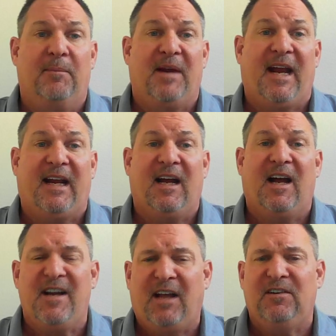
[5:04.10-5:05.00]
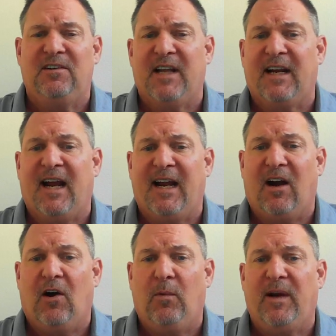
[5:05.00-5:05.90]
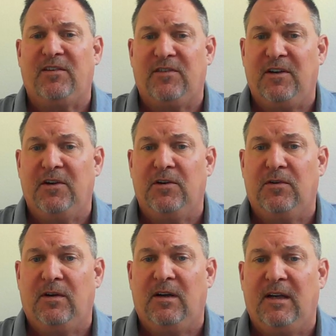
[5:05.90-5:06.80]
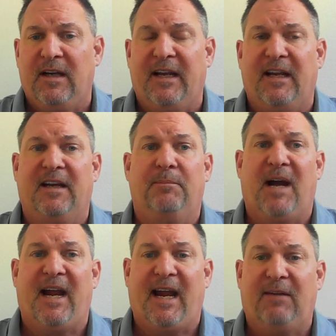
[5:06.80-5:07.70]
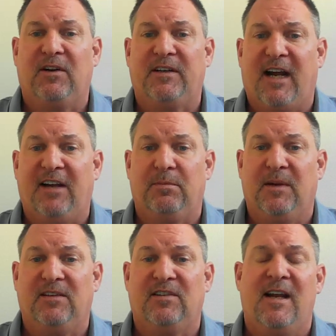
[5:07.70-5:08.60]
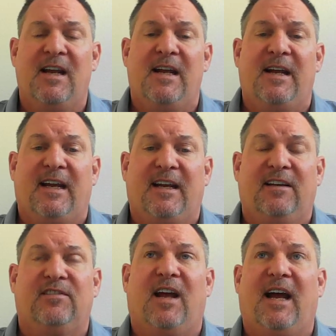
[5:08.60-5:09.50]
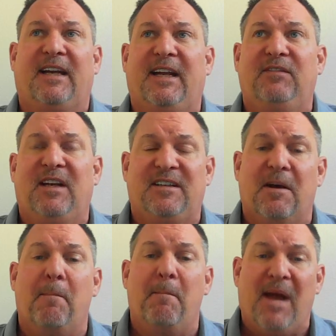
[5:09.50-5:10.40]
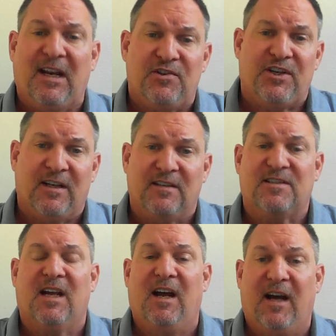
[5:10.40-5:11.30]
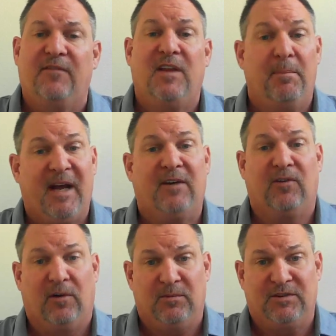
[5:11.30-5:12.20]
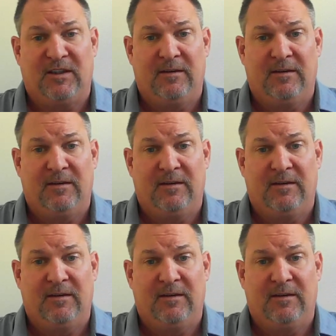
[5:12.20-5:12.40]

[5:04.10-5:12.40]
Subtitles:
And another thing I always do in my advertisements is I give the dimensions of the bedrooms.